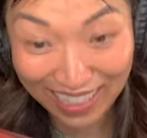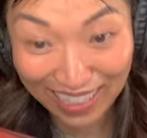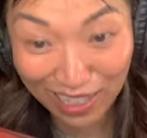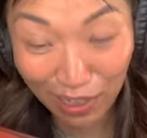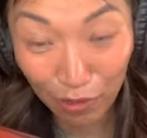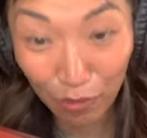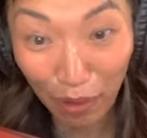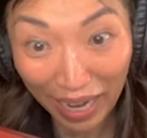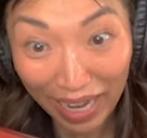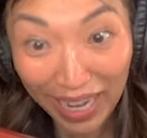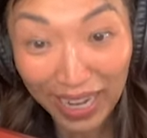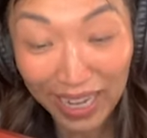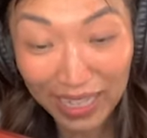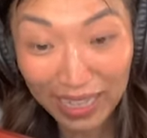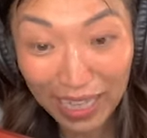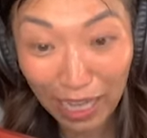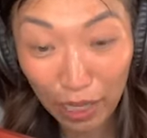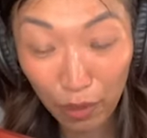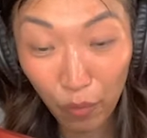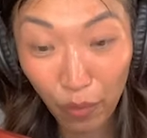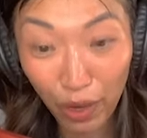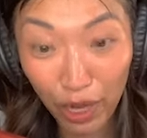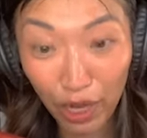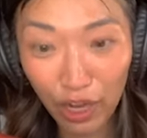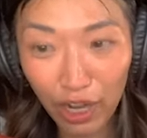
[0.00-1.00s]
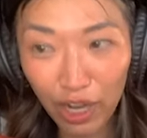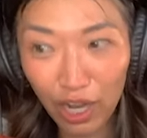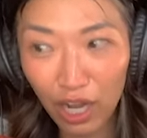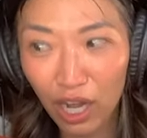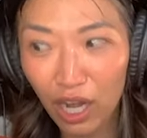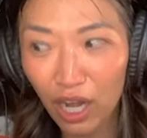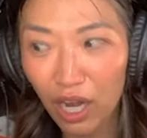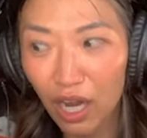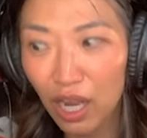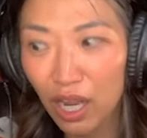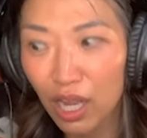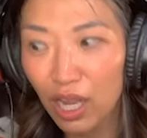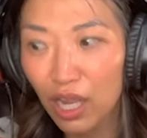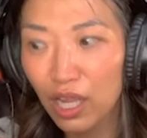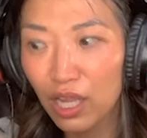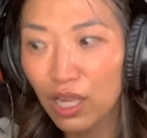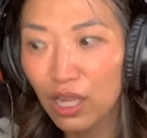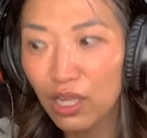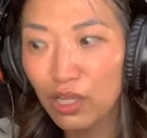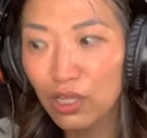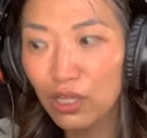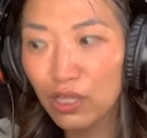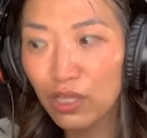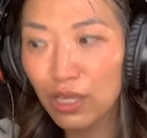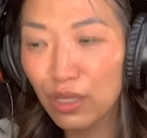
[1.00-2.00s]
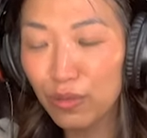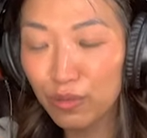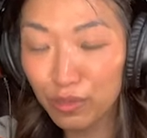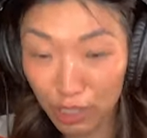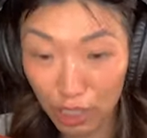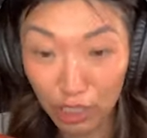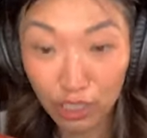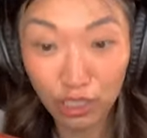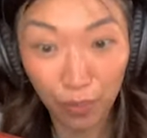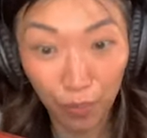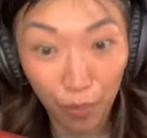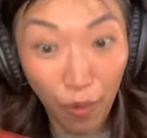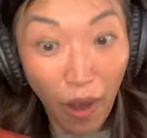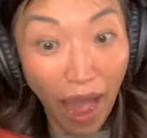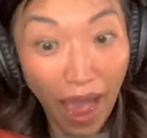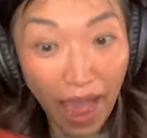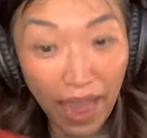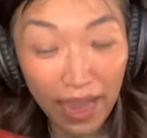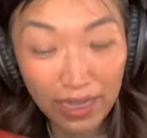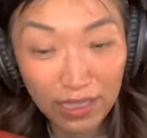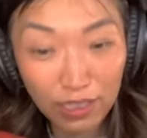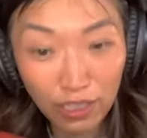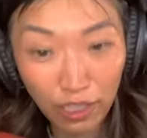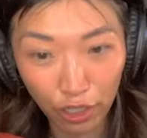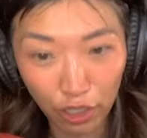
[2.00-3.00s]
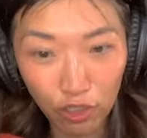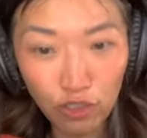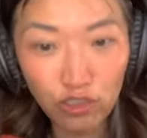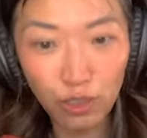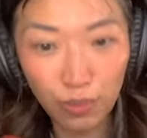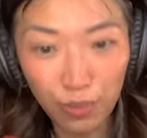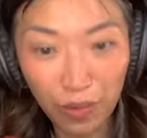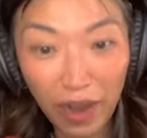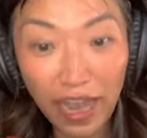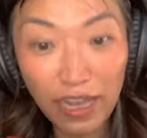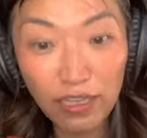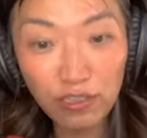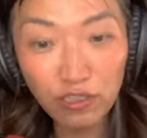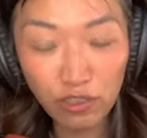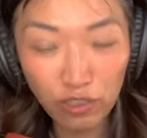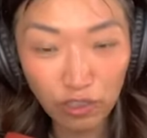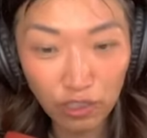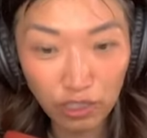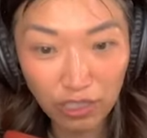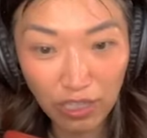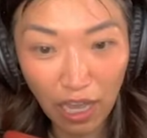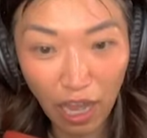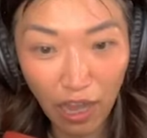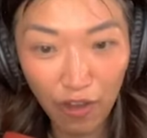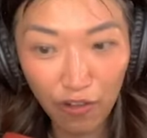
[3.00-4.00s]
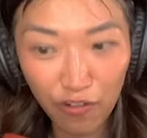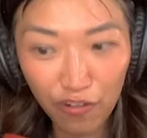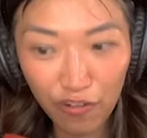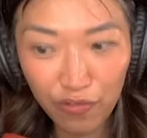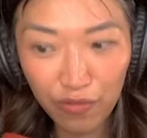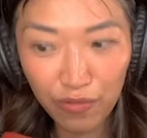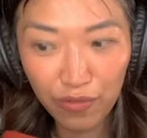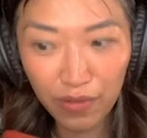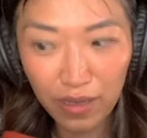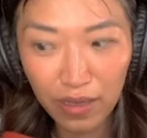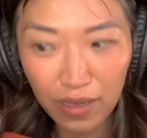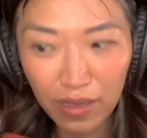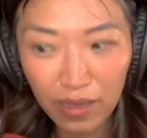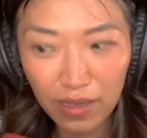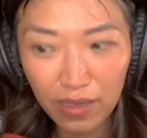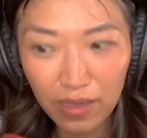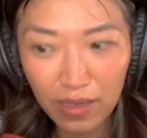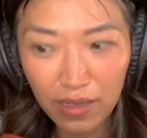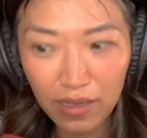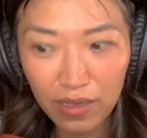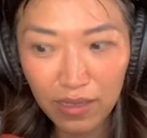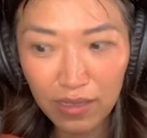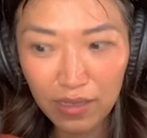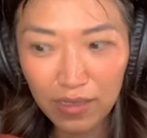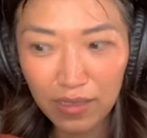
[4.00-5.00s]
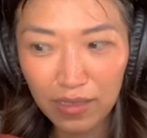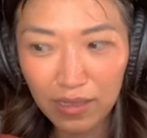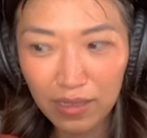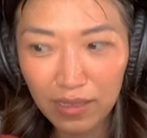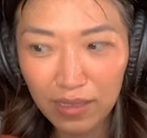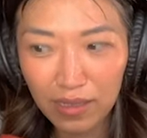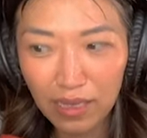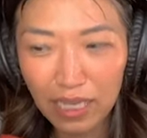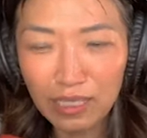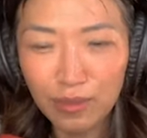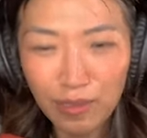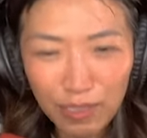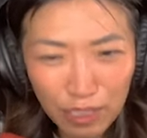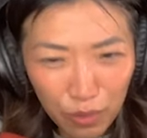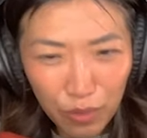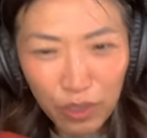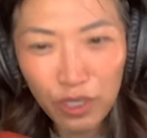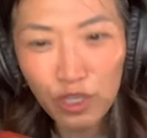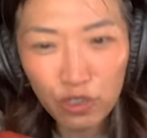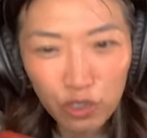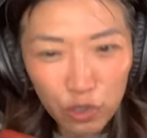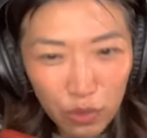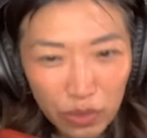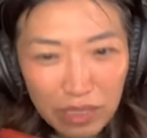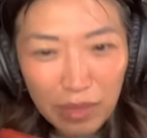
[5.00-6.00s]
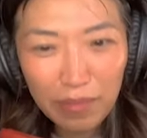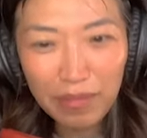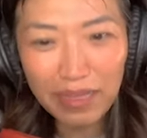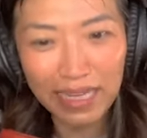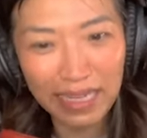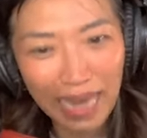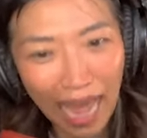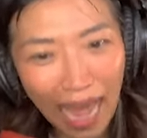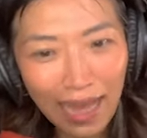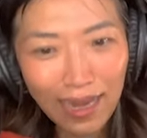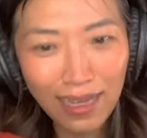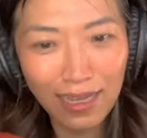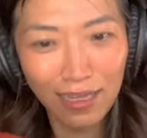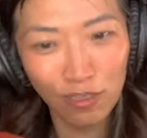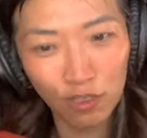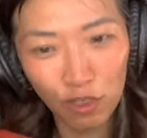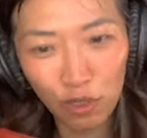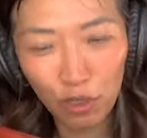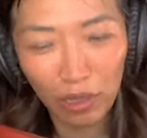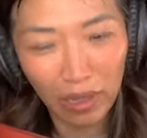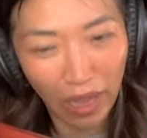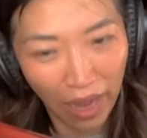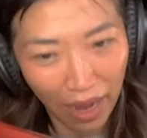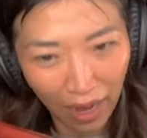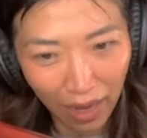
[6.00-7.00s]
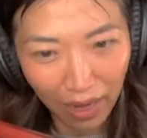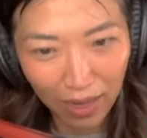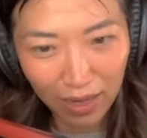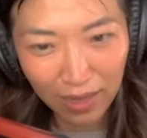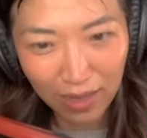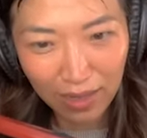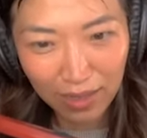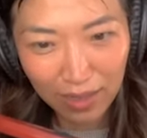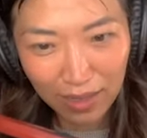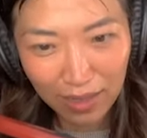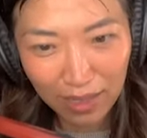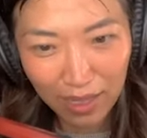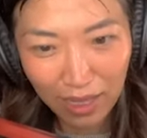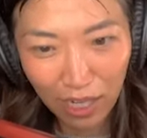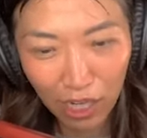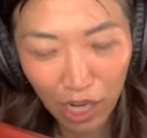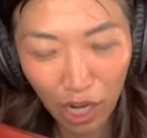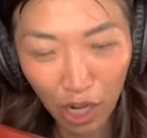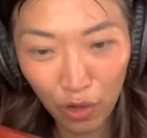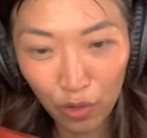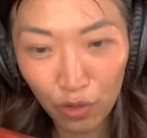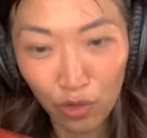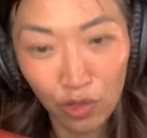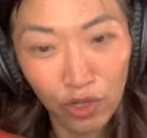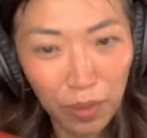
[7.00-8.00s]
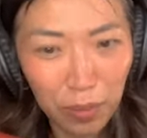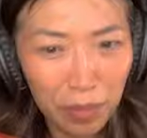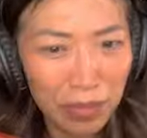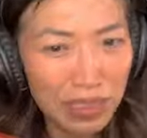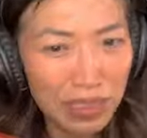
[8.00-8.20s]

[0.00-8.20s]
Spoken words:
Right? Like where it was a surprise. Like you surprised yourself, especially when you're doing something not in your lane. You know, you can be